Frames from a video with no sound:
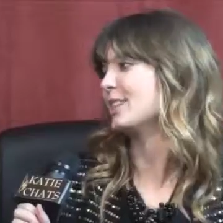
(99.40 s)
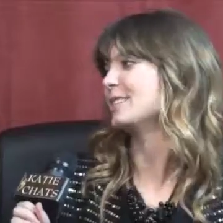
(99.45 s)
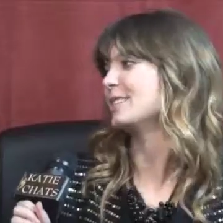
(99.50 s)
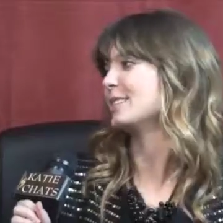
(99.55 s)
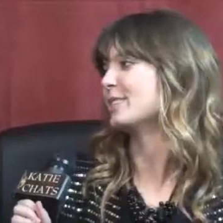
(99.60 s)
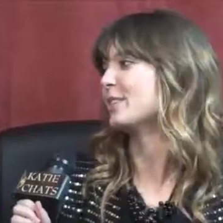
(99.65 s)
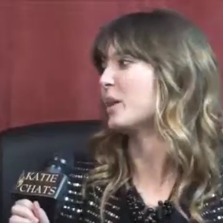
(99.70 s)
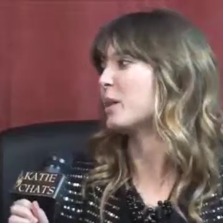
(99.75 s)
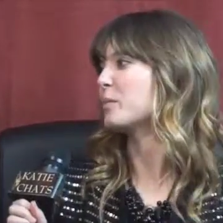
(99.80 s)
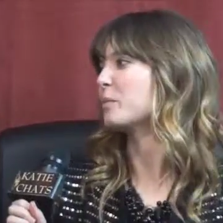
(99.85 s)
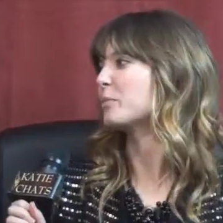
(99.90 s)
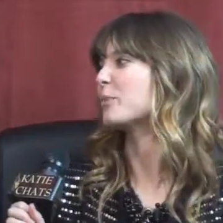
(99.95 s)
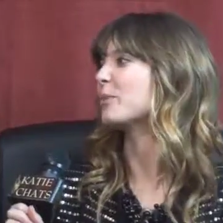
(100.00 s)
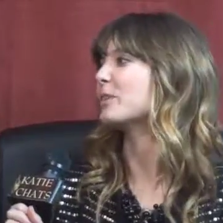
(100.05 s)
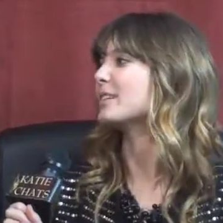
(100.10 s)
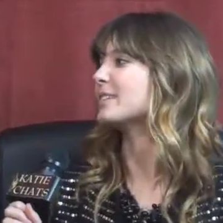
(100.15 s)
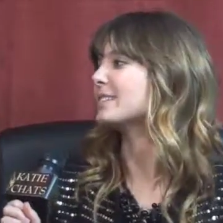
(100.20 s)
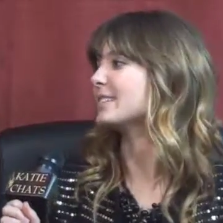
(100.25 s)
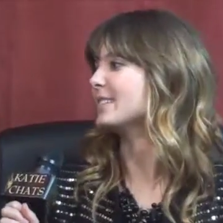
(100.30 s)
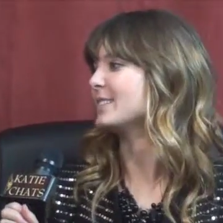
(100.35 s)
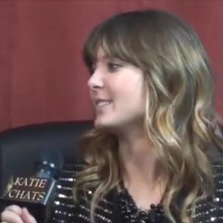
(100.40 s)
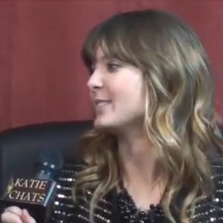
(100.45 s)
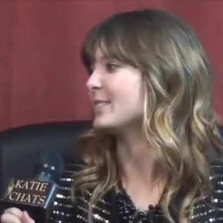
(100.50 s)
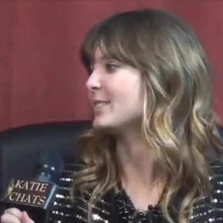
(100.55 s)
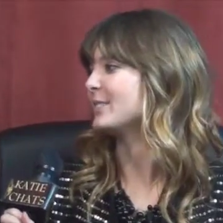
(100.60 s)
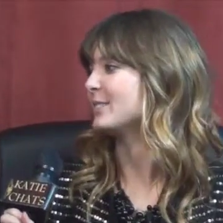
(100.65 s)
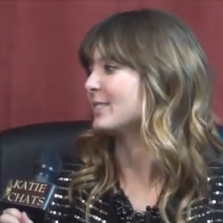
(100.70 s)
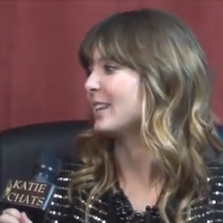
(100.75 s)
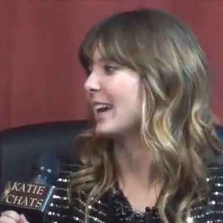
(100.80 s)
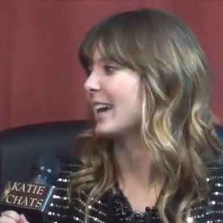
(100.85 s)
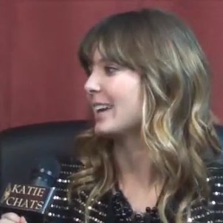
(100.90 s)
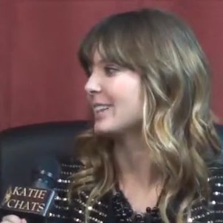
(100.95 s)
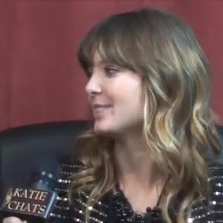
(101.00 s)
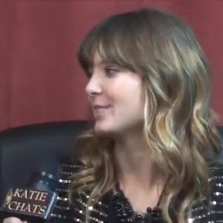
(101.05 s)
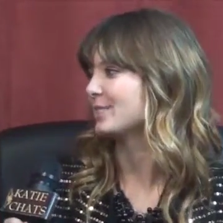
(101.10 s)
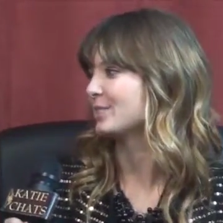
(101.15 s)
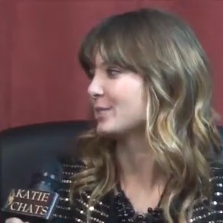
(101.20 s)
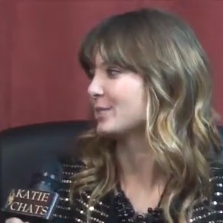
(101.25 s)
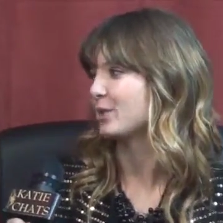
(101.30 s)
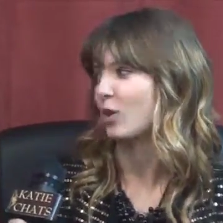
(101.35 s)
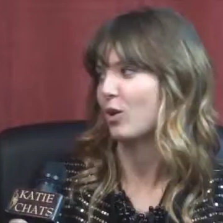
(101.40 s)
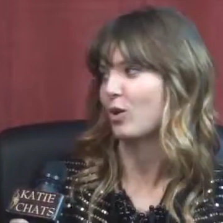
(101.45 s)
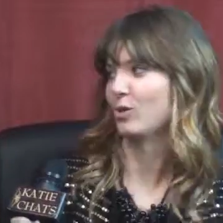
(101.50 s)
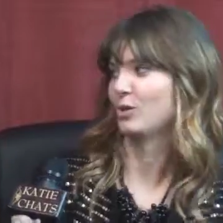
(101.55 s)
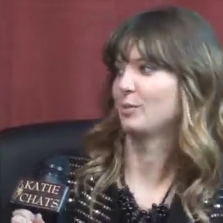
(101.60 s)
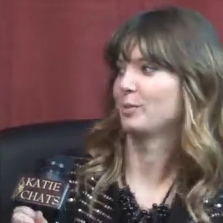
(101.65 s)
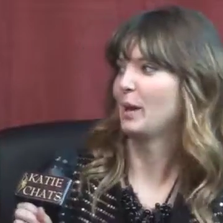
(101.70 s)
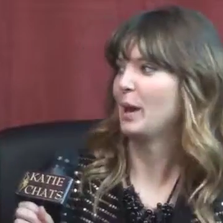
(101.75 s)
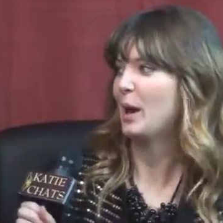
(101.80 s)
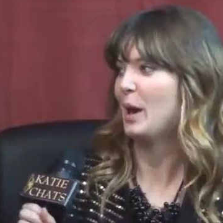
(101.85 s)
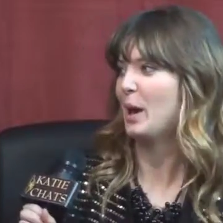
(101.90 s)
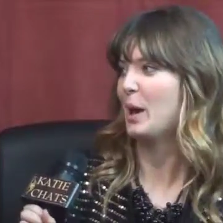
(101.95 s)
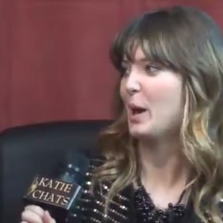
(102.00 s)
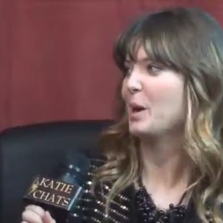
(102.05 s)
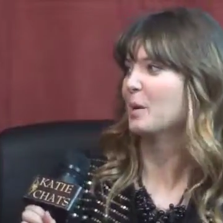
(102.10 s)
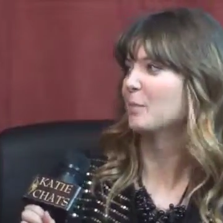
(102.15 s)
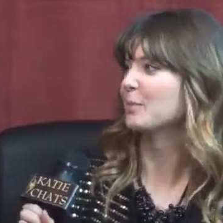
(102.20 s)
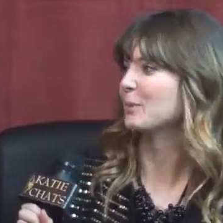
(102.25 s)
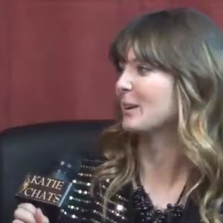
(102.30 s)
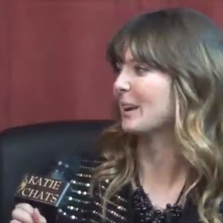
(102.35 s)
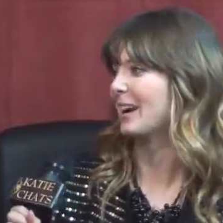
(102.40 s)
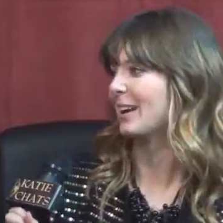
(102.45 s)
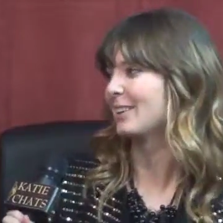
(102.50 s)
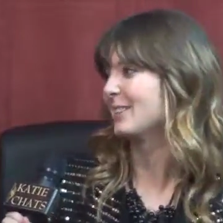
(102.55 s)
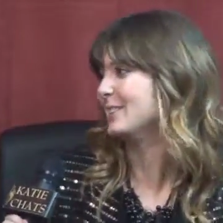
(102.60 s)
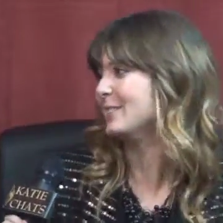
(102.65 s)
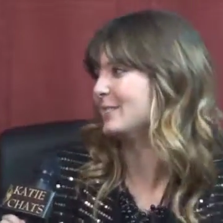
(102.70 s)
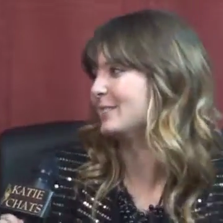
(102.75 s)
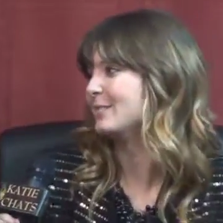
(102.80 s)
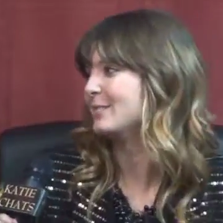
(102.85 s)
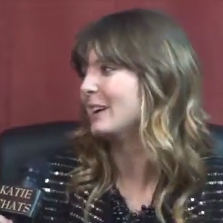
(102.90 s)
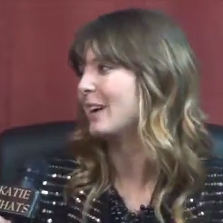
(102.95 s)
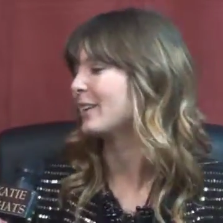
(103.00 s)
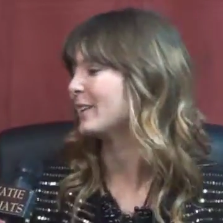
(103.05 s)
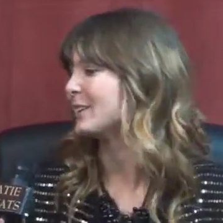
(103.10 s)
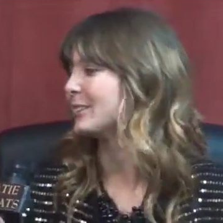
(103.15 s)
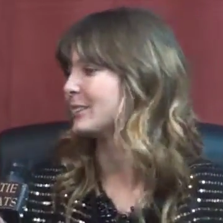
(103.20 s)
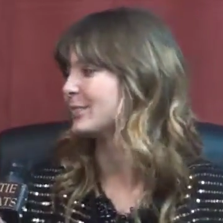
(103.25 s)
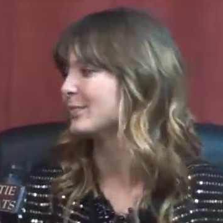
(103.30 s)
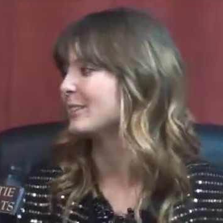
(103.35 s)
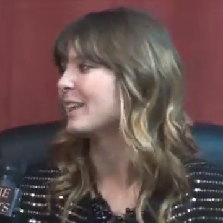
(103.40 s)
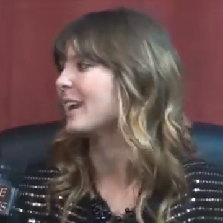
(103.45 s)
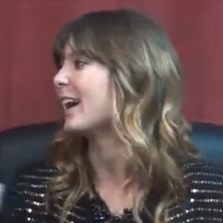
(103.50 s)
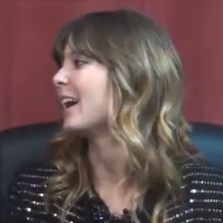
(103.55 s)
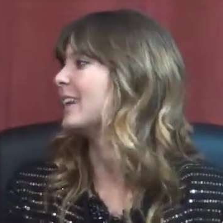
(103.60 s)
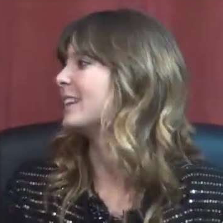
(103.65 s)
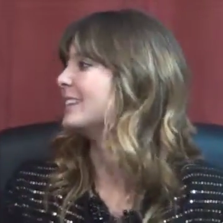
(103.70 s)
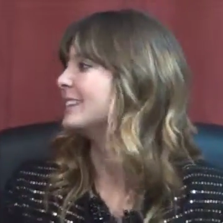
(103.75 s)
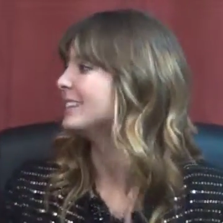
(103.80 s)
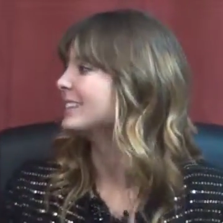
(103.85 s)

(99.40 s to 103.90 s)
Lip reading: Jason on board? Did you just call him up, or how do you do that?